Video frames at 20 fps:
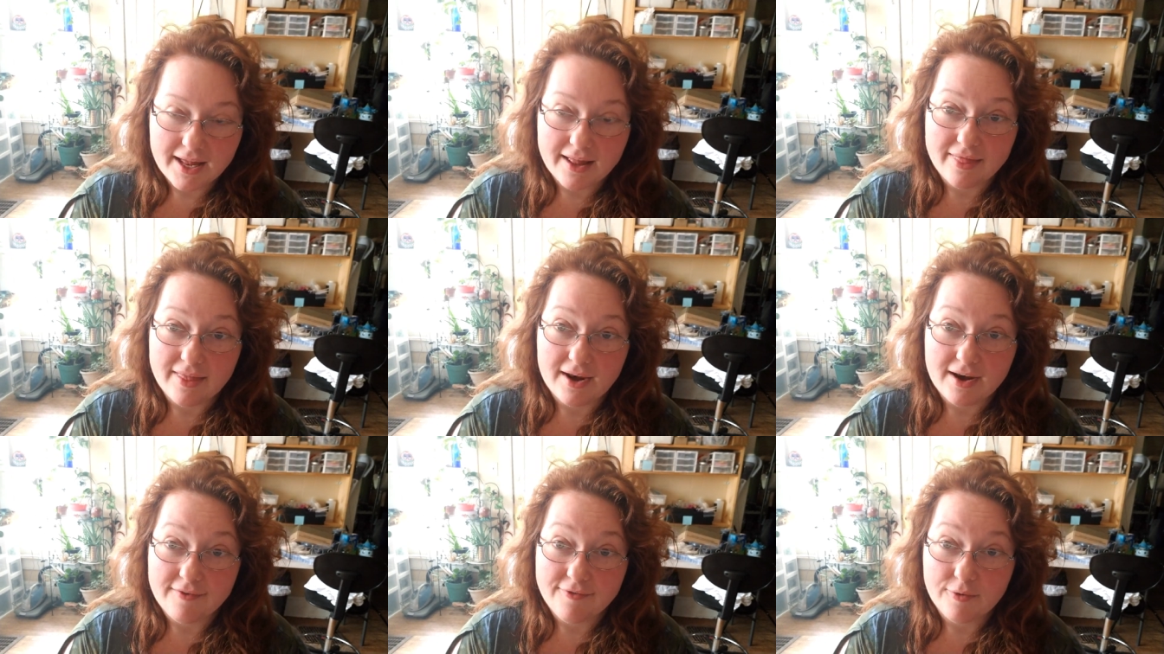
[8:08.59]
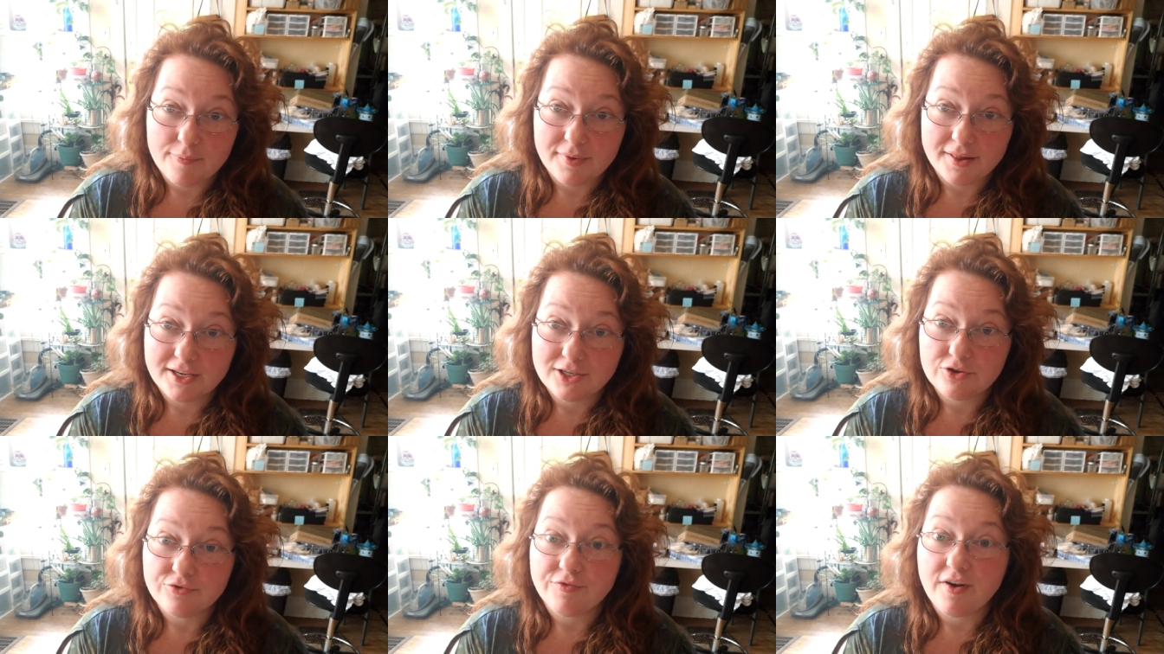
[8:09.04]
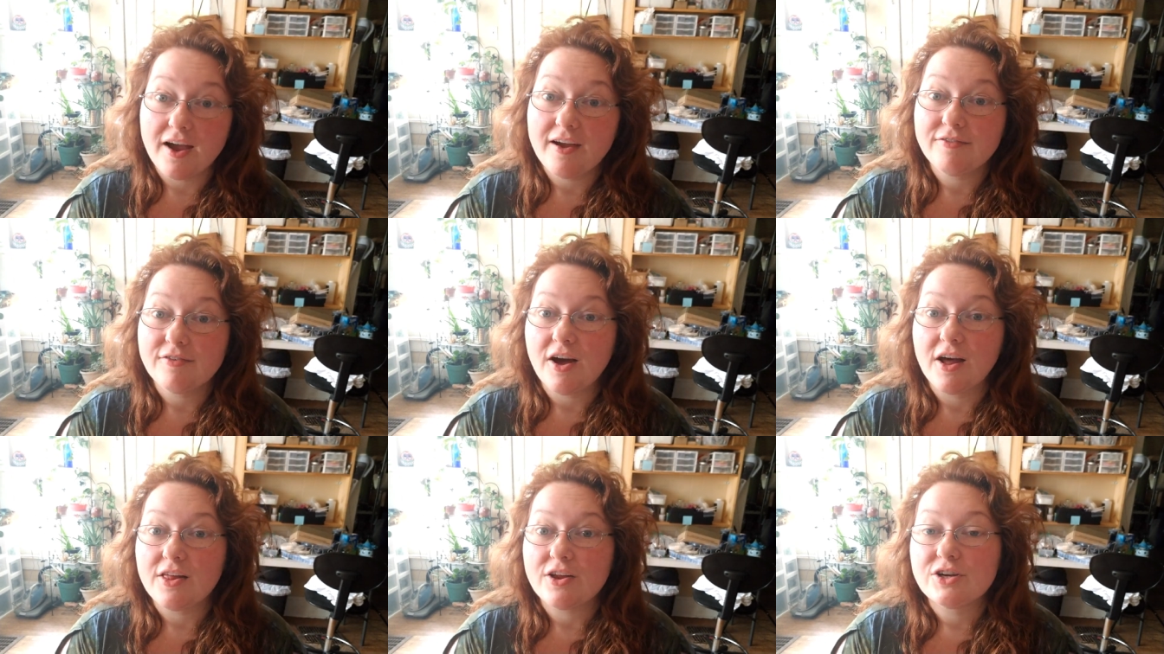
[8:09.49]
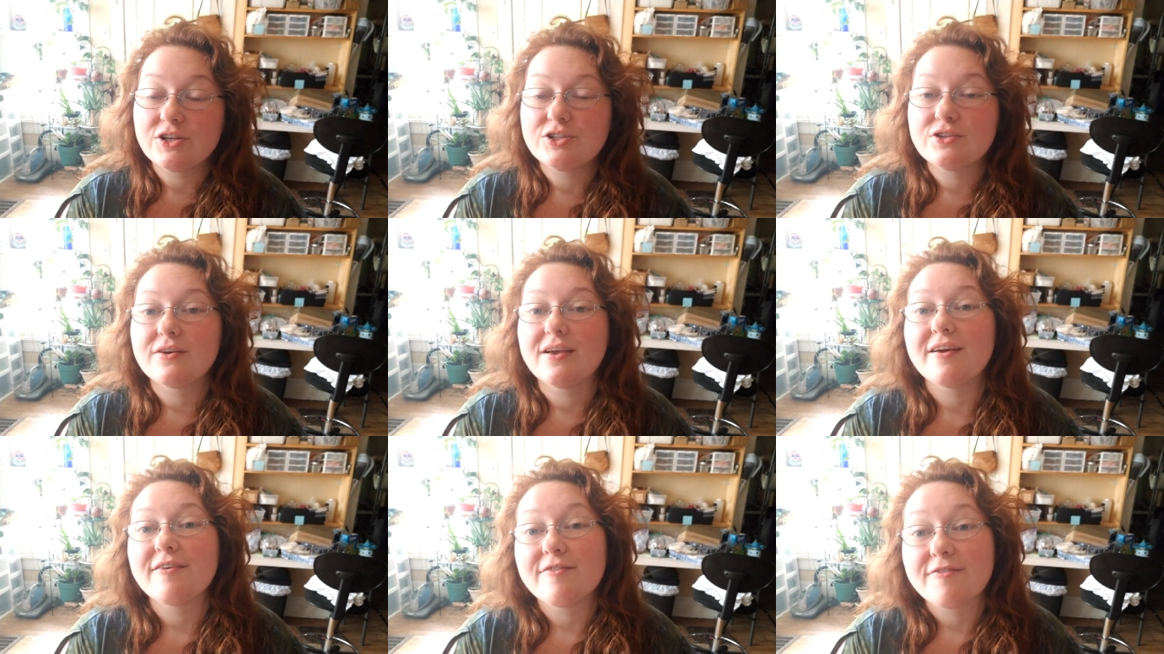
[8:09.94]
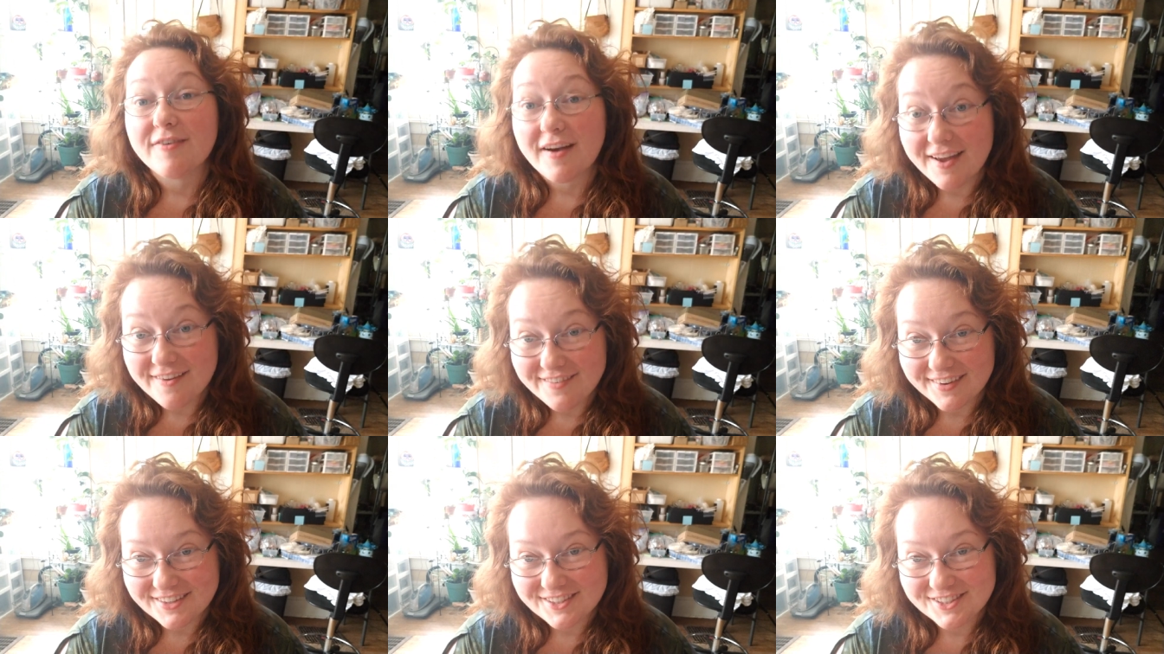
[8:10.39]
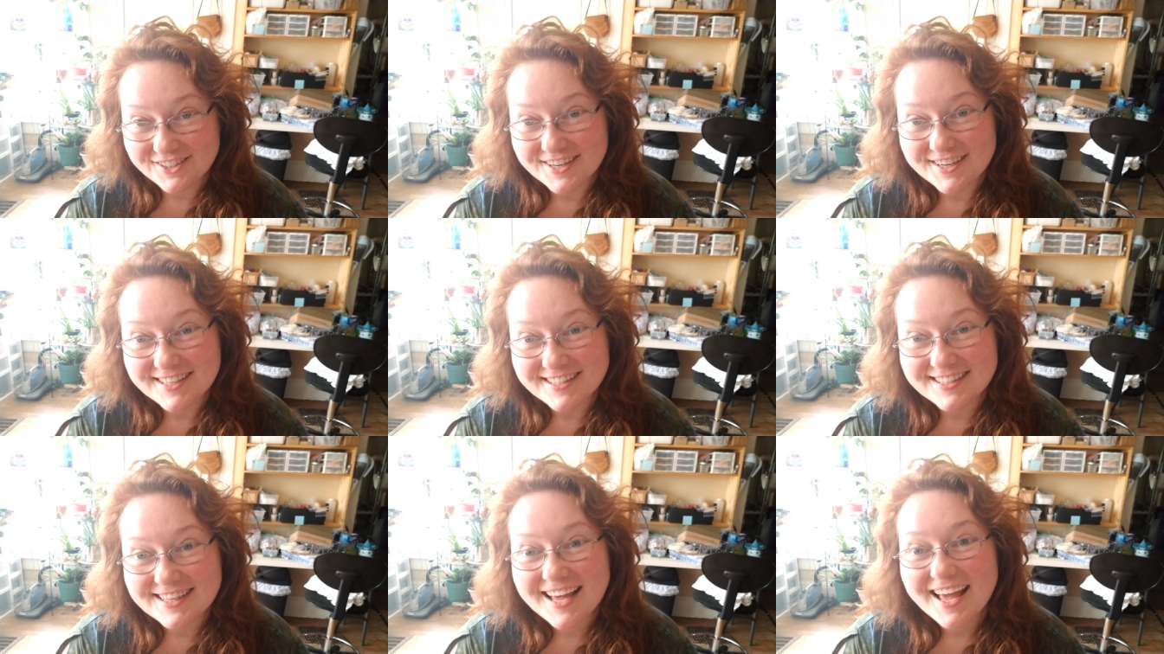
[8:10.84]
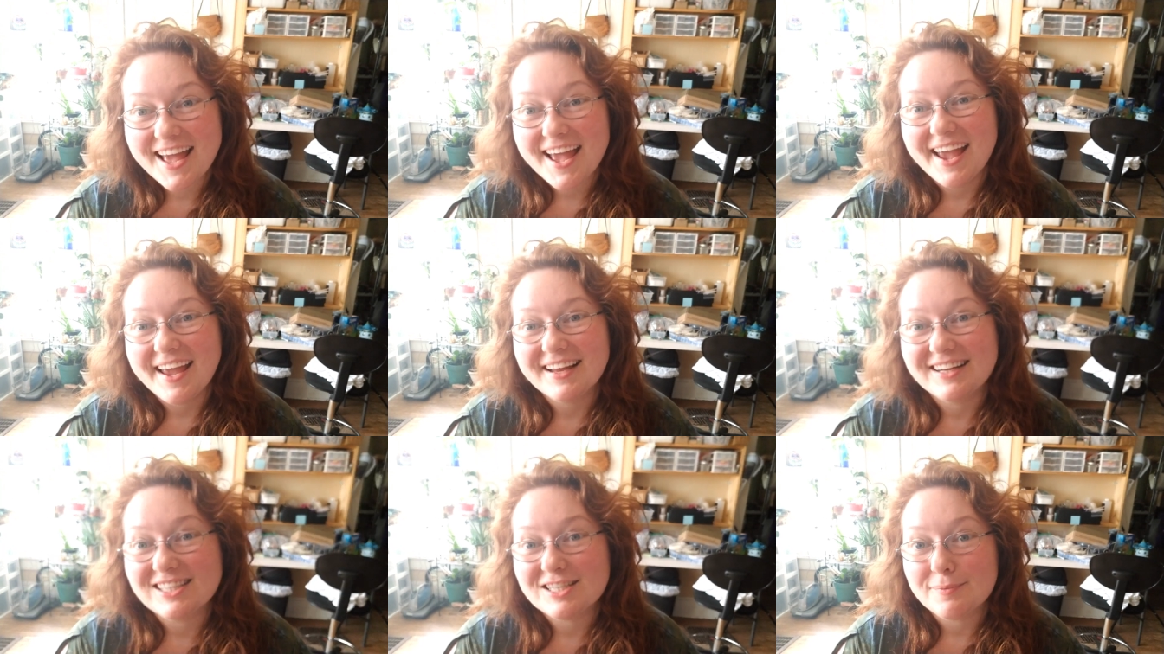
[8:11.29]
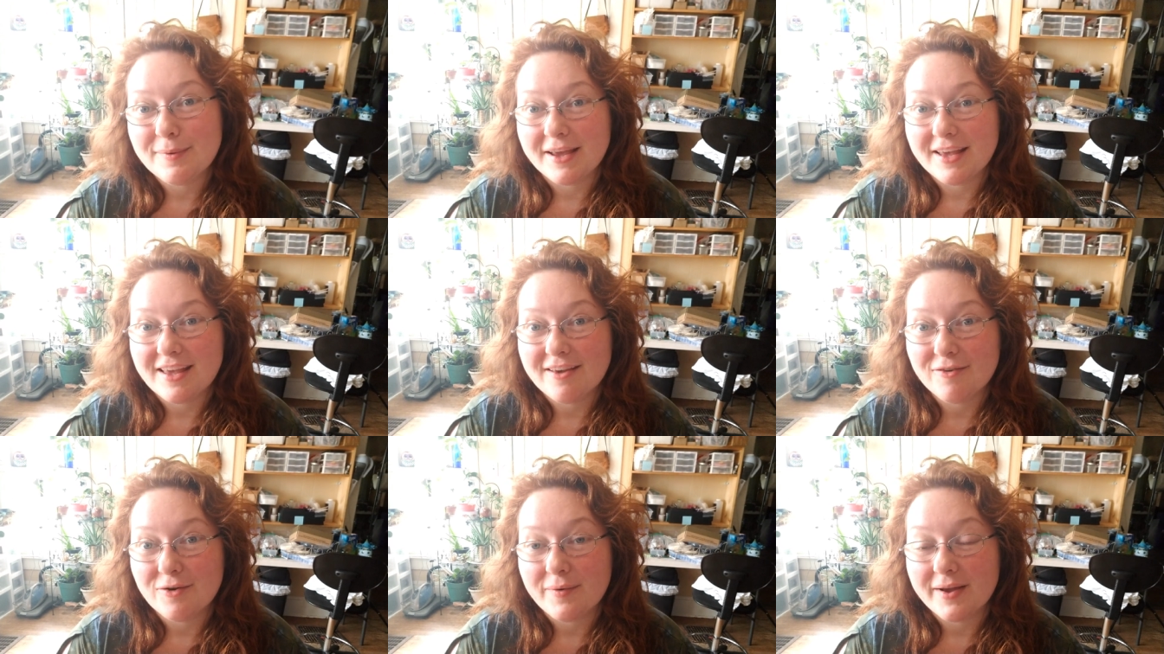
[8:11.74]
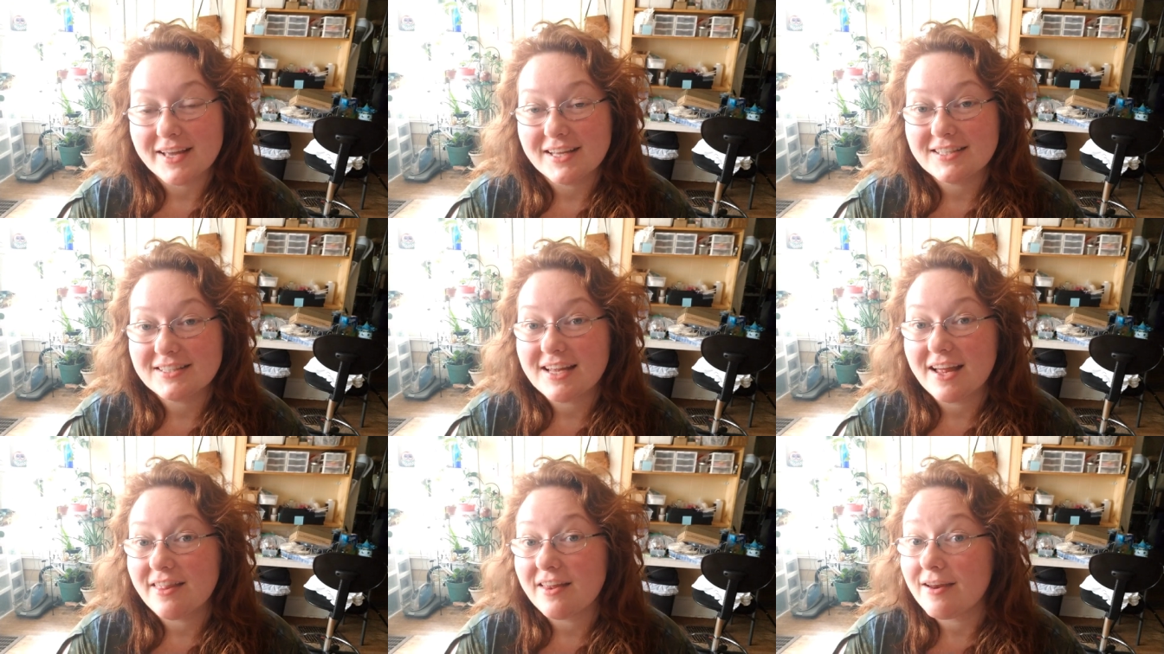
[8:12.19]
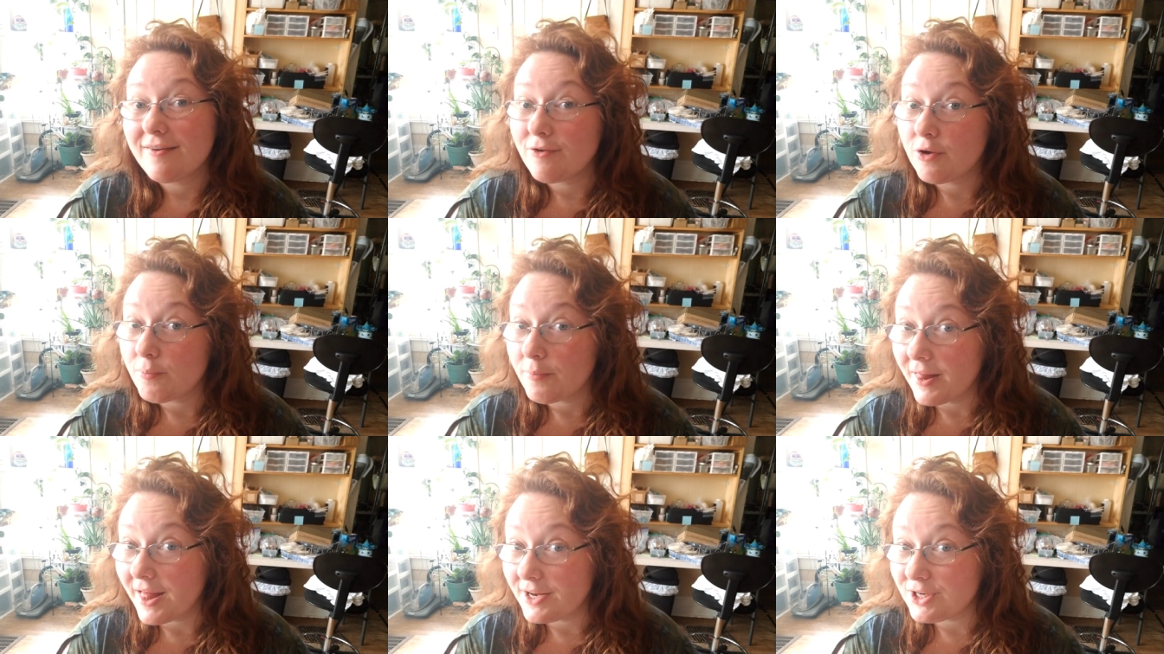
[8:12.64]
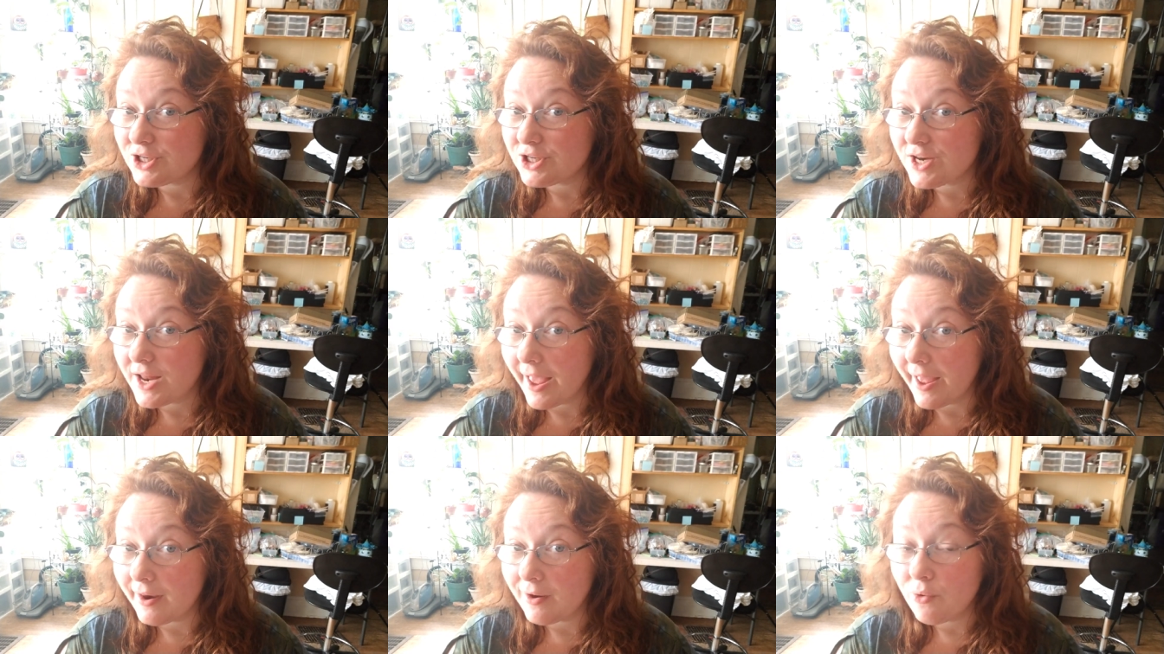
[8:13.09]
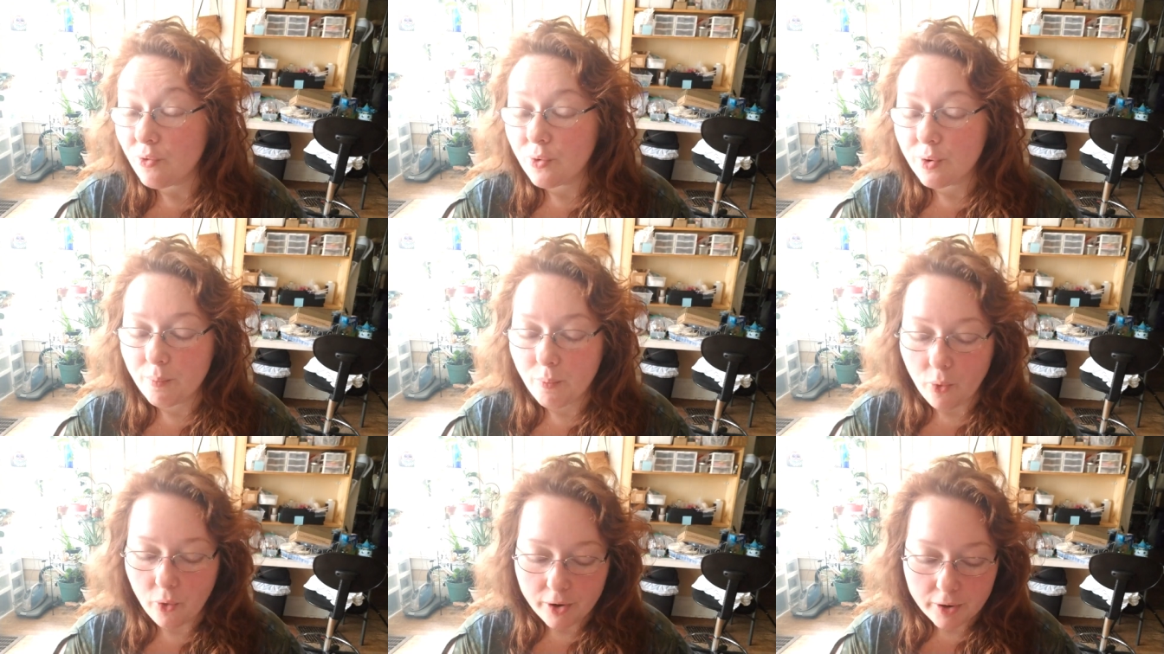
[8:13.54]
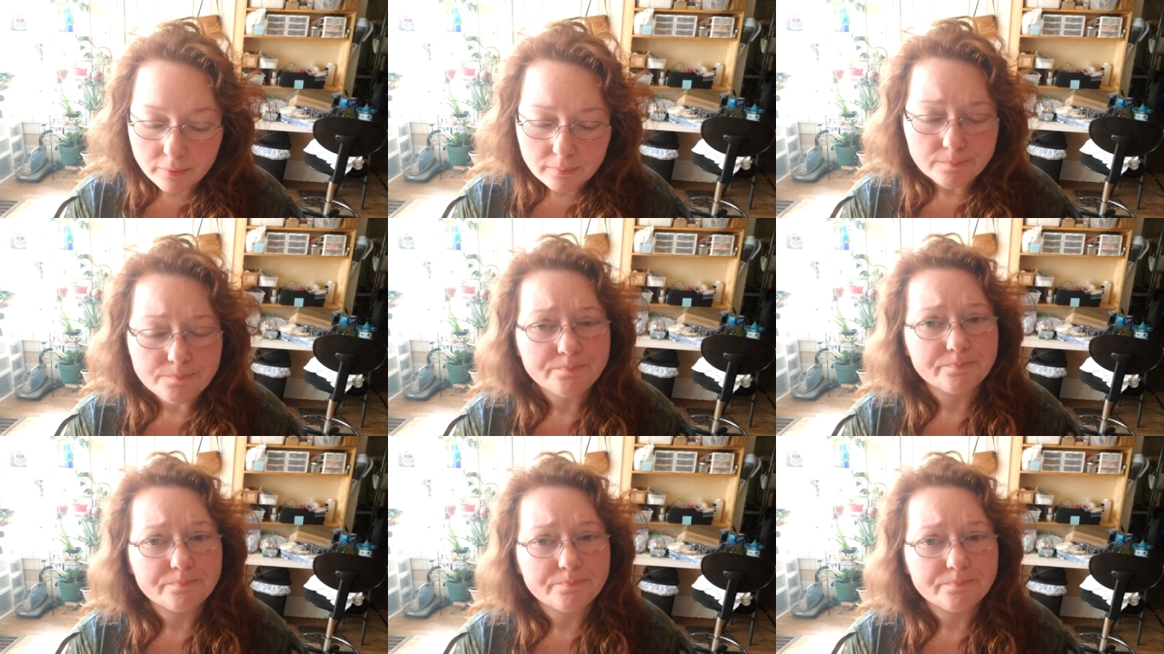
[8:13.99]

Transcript: and then if you pledge five dollars, you get five entries into my giveaways, and then if you pledge ten or more,